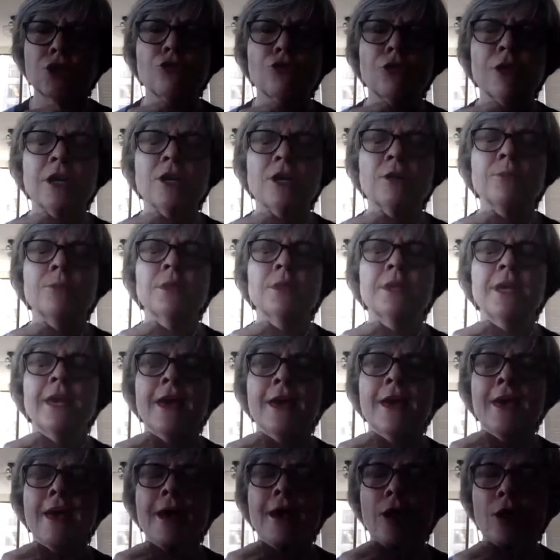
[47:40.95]

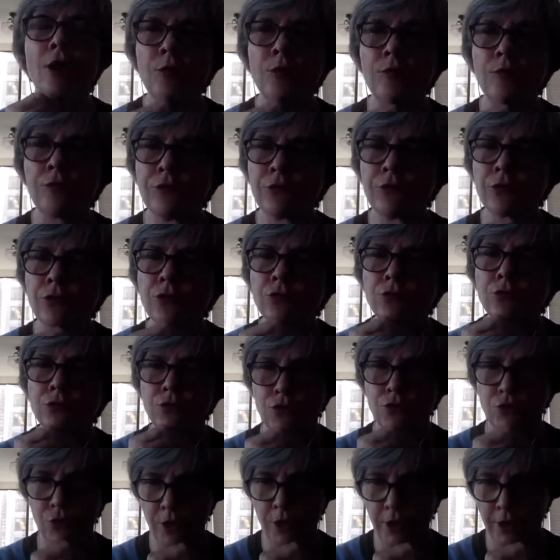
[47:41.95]
incredibly helpful
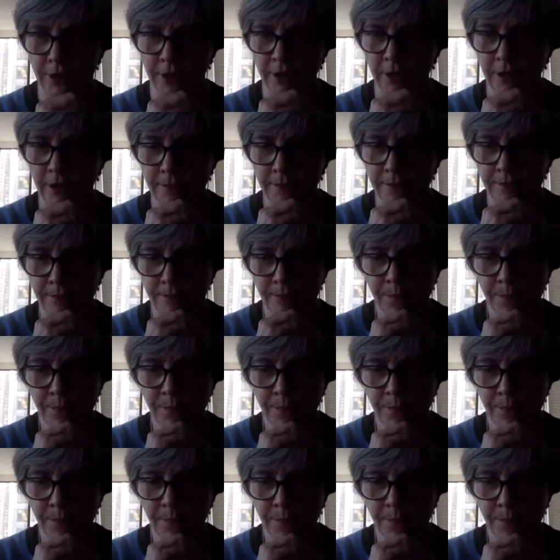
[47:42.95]
drug,